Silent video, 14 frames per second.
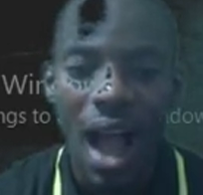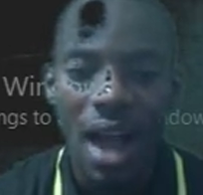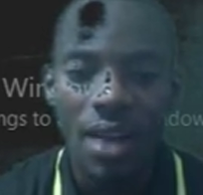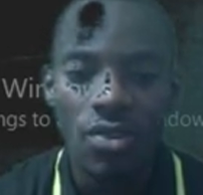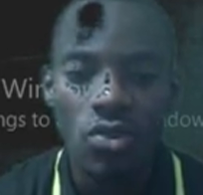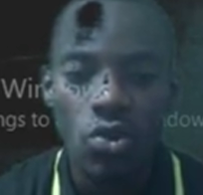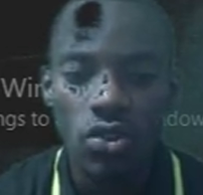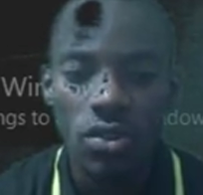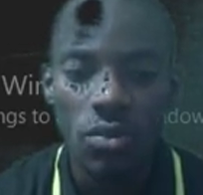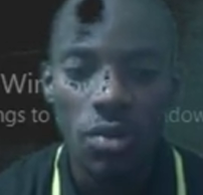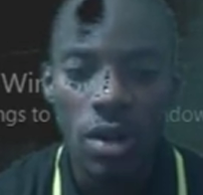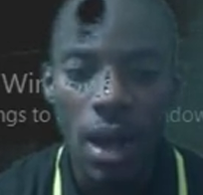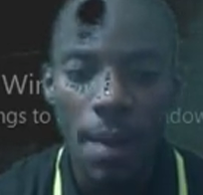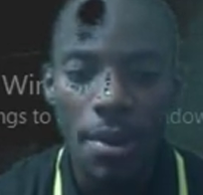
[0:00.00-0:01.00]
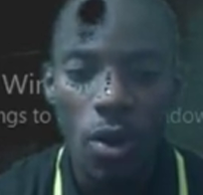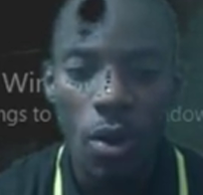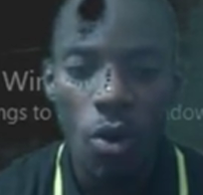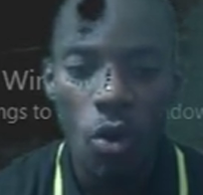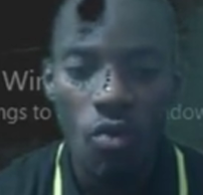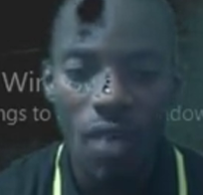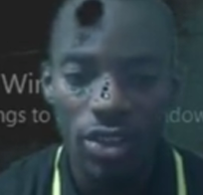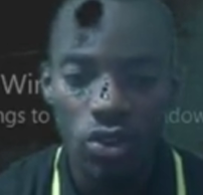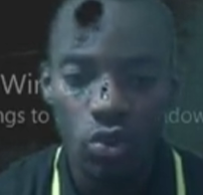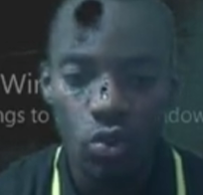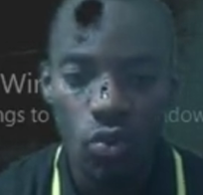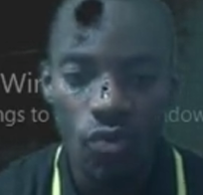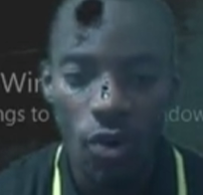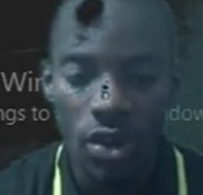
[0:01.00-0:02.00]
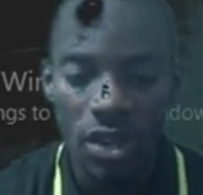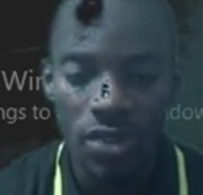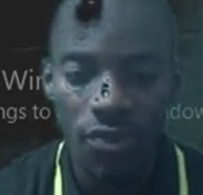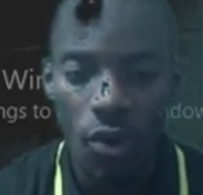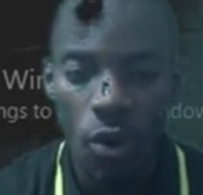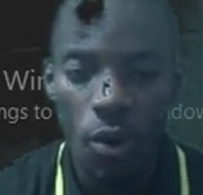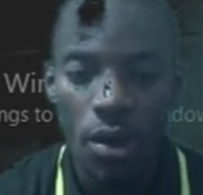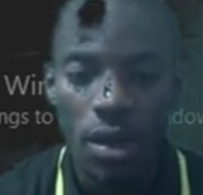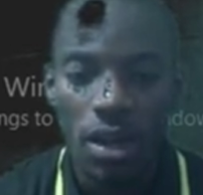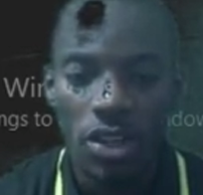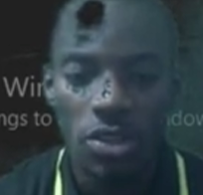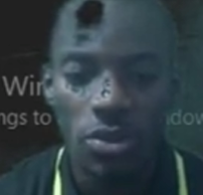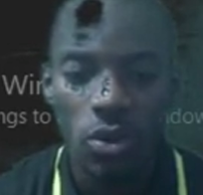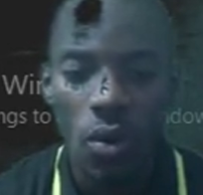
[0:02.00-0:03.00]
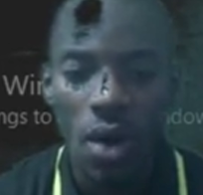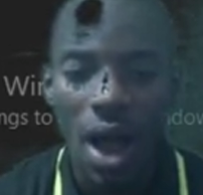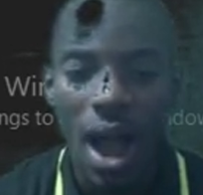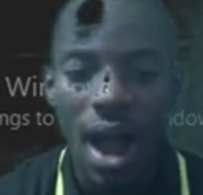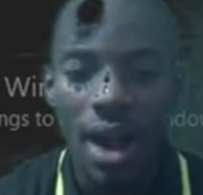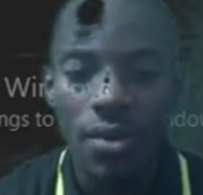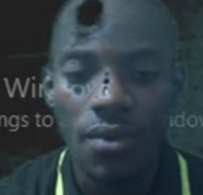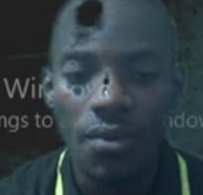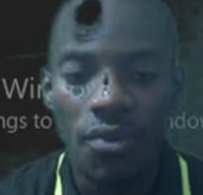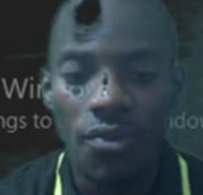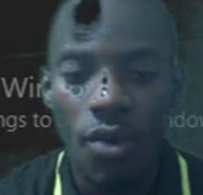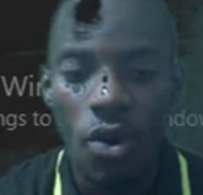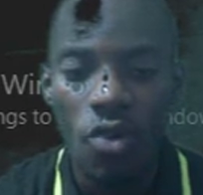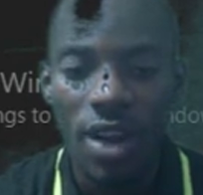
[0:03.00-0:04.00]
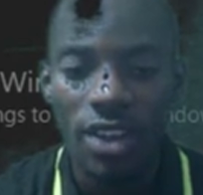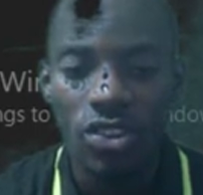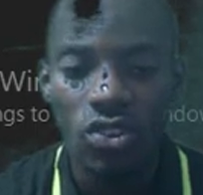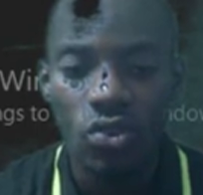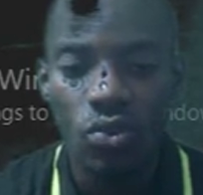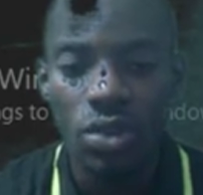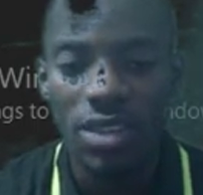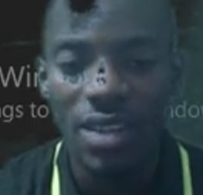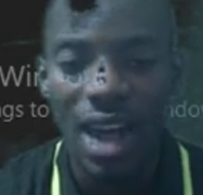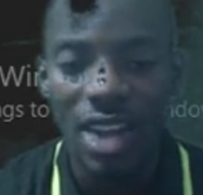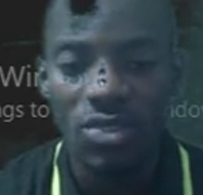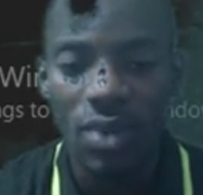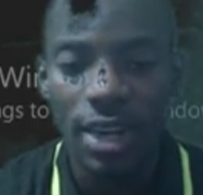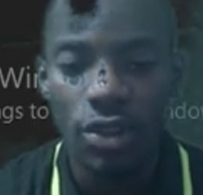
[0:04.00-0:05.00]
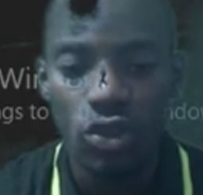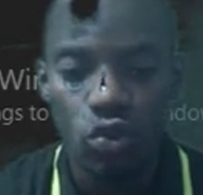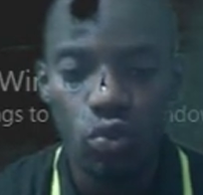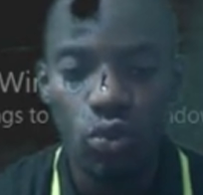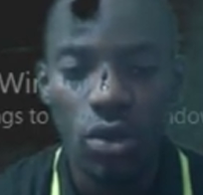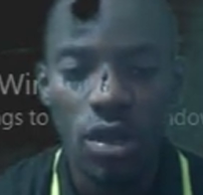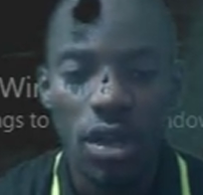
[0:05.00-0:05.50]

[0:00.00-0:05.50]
Root will now become over 2 for this 4. To become R4/2 is actually 2.